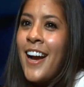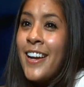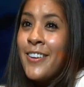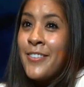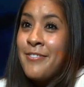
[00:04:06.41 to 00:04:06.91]

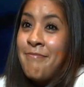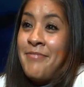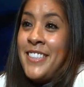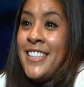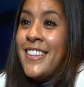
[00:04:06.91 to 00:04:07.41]
I
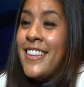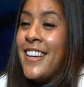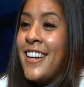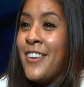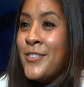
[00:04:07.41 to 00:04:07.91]
didn't
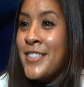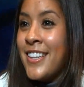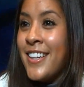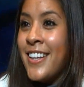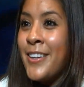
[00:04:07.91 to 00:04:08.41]
think I was
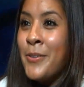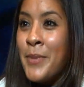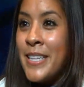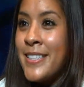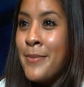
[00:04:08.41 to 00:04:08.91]
gonna get an
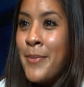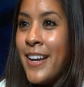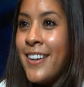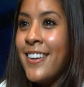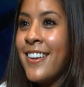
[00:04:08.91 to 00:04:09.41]
amazing
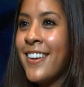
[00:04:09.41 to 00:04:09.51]
man.